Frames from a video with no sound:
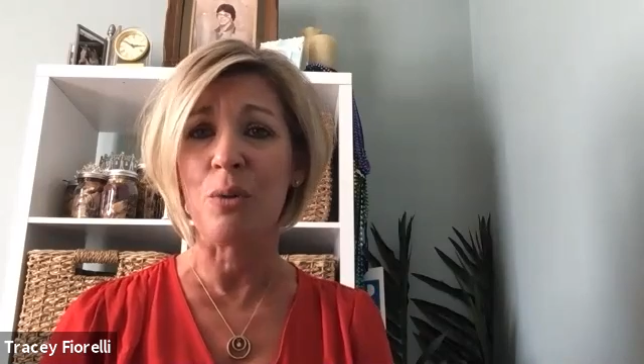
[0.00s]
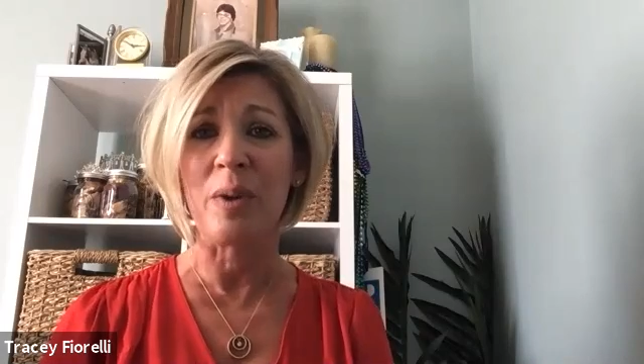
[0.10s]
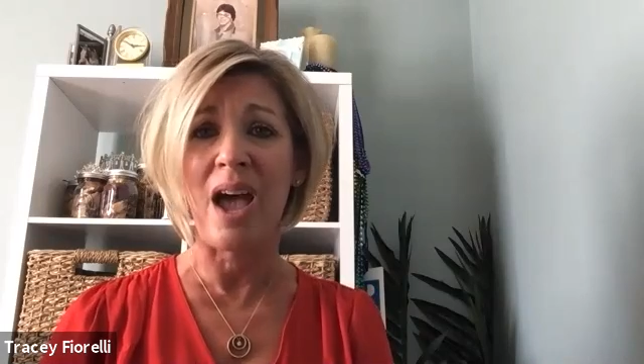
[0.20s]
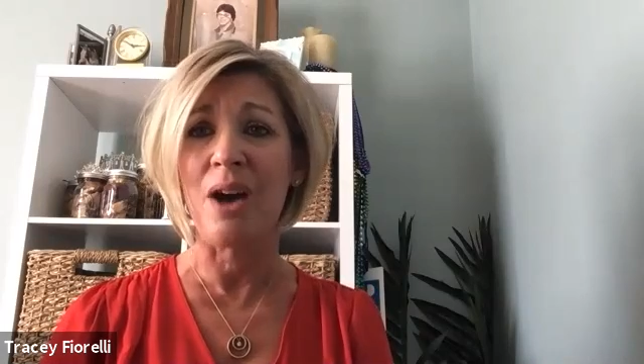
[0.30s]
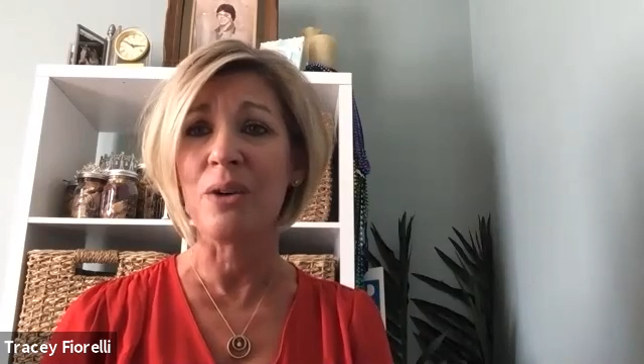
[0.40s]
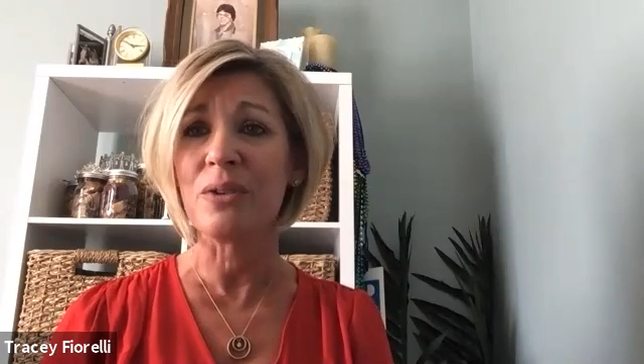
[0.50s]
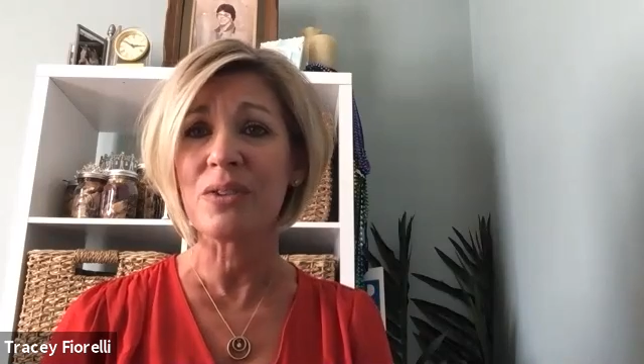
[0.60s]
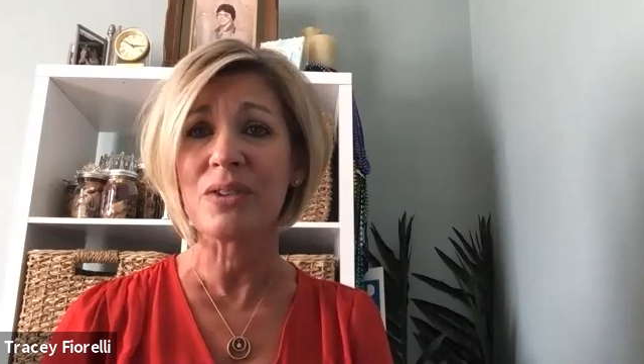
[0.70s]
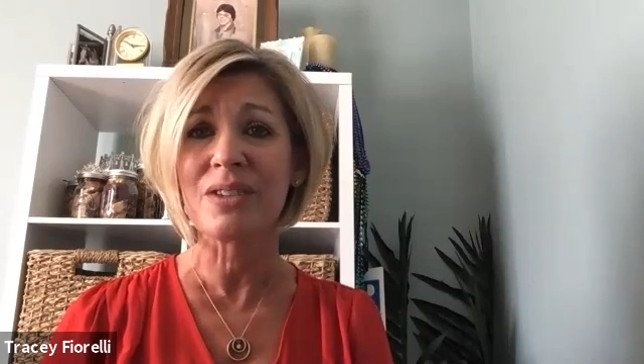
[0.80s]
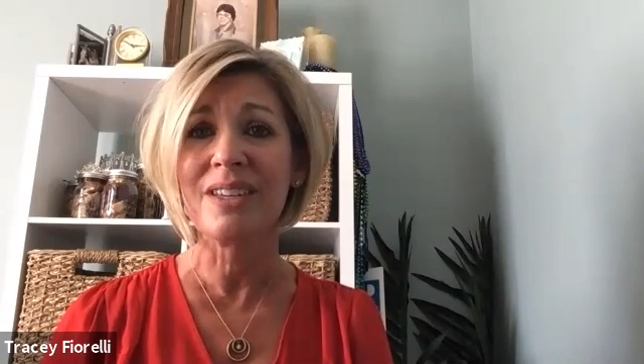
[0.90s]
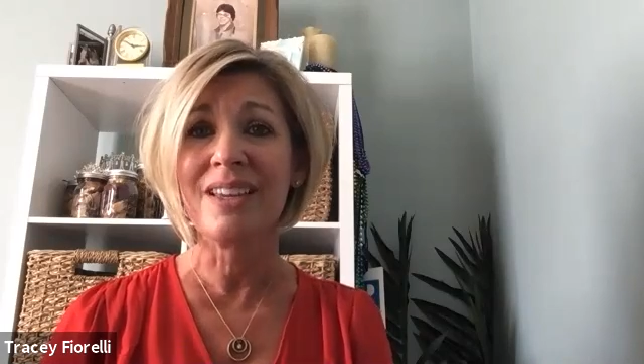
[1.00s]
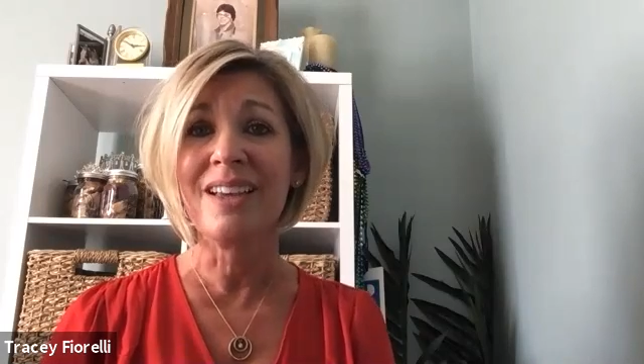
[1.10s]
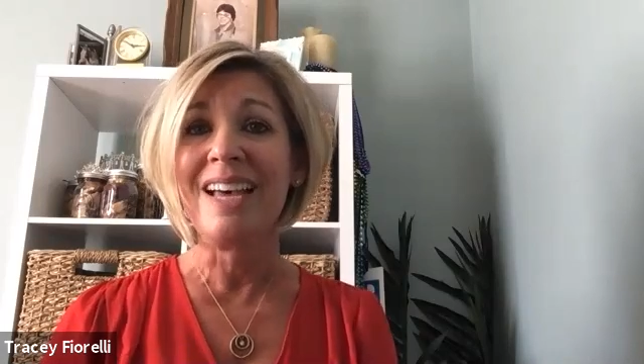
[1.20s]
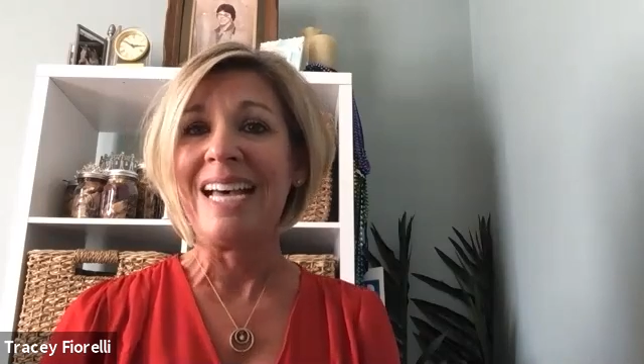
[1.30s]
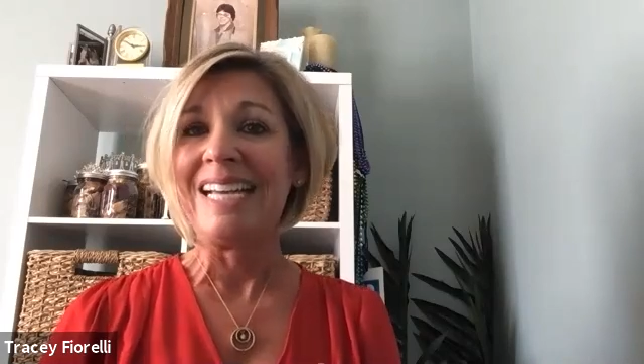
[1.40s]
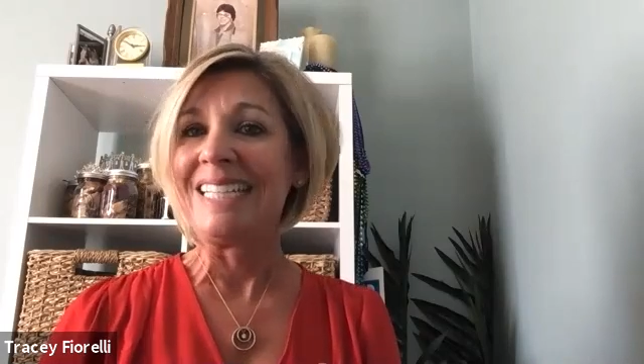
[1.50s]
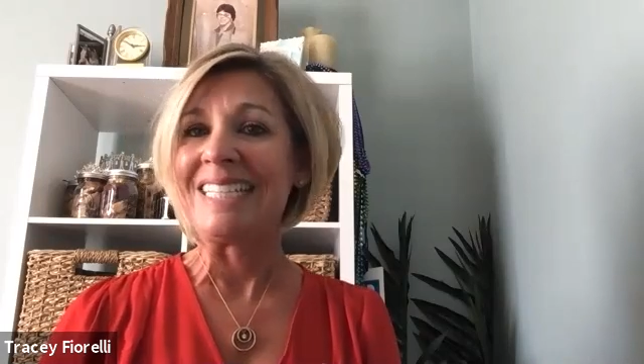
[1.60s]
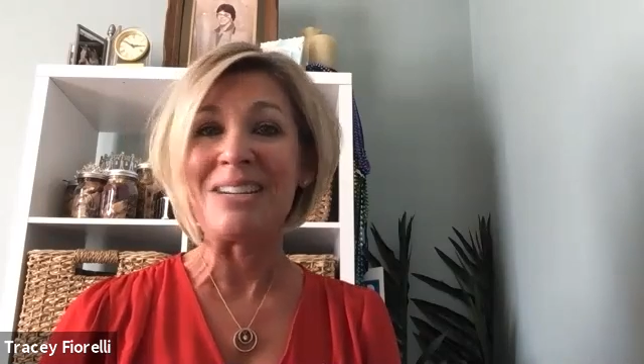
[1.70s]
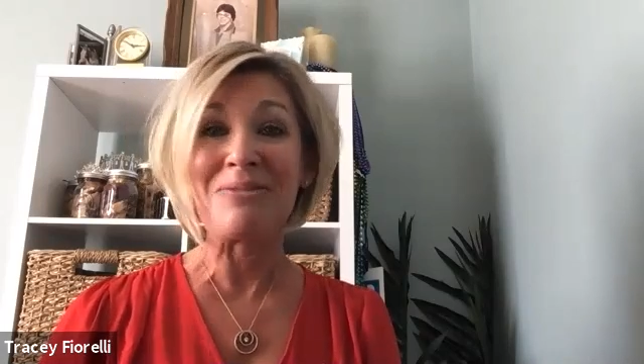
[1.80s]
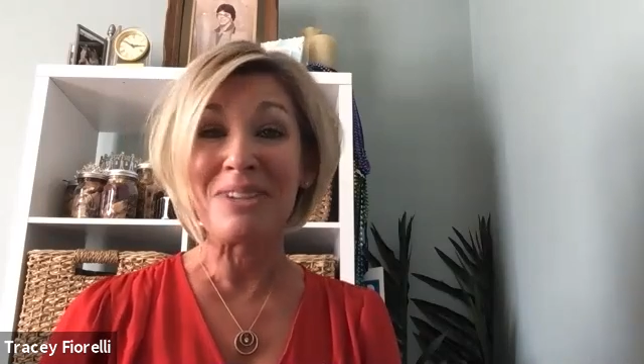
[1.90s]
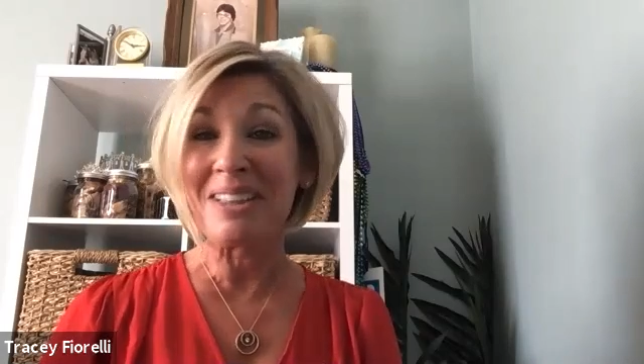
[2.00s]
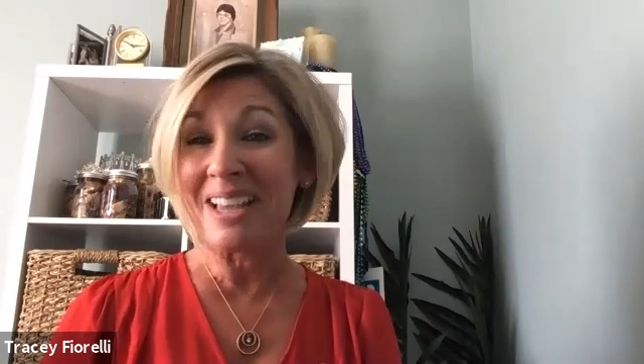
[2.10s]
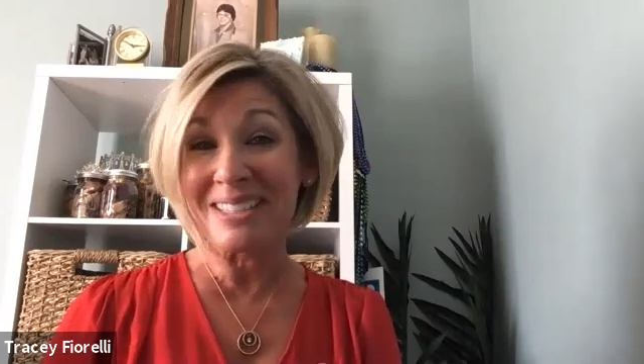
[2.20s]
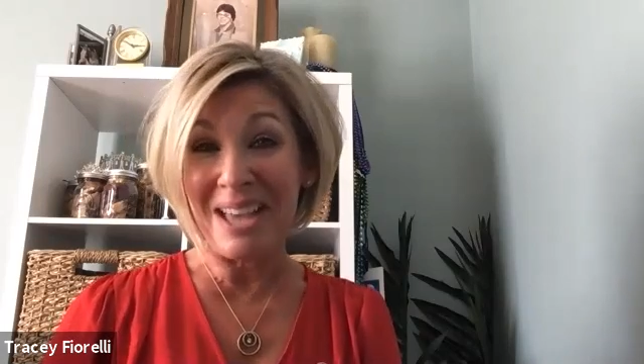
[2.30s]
open house. Didn't realize